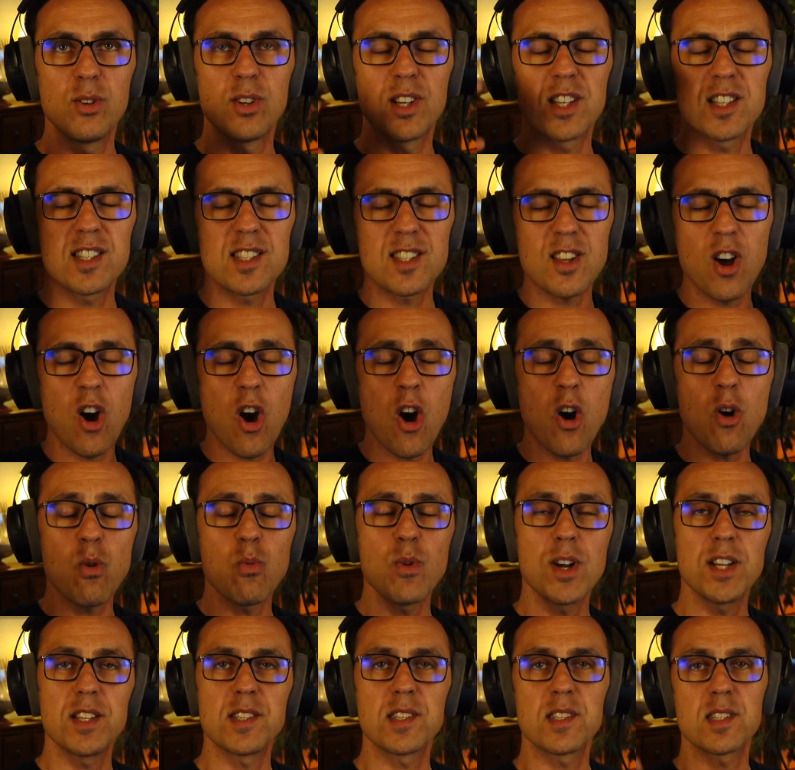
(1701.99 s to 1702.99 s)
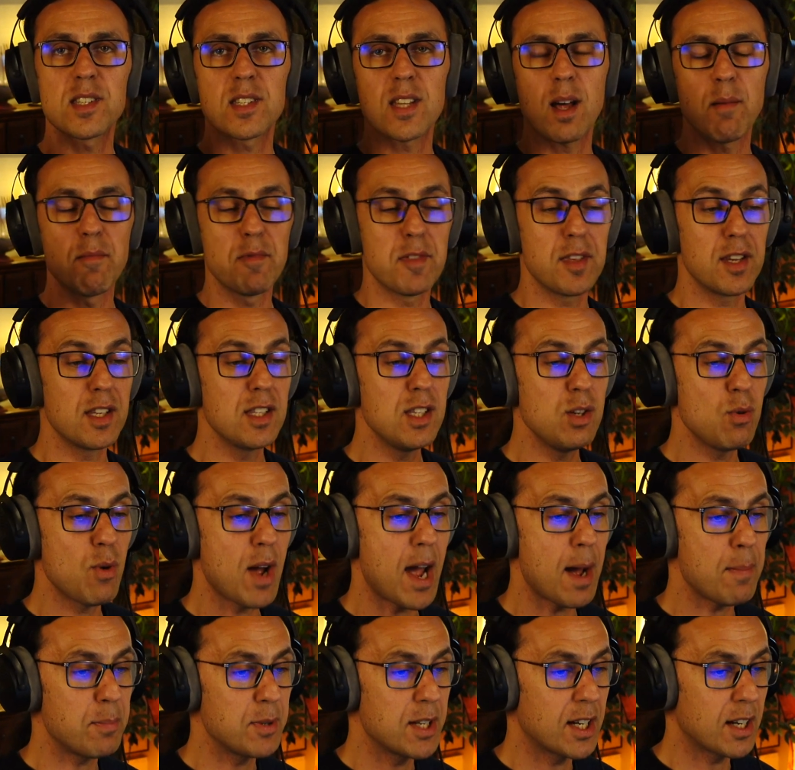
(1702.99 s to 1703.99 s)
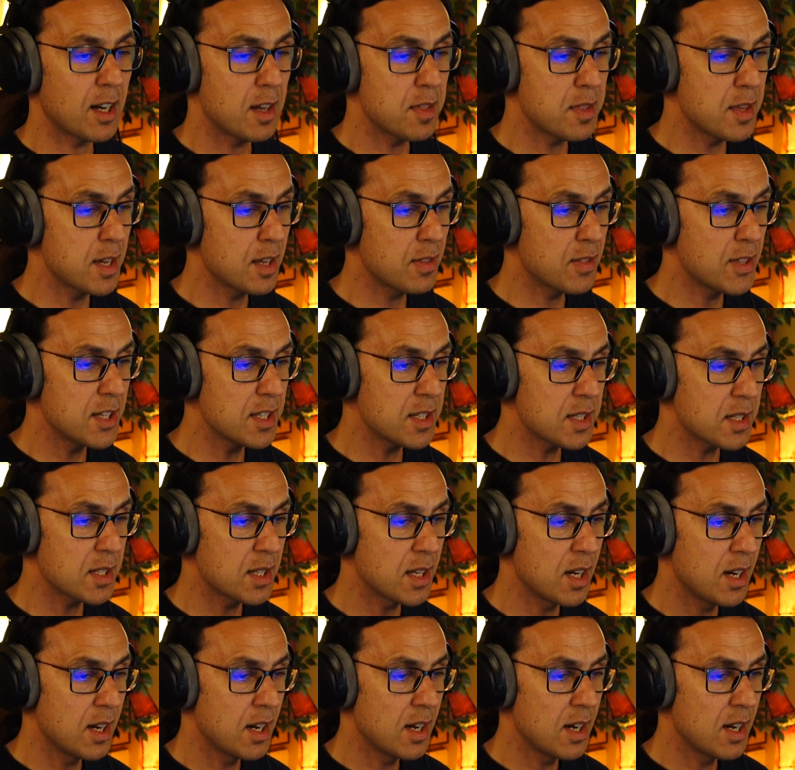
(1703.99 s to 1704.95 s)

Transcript: it's always something new happening. I think this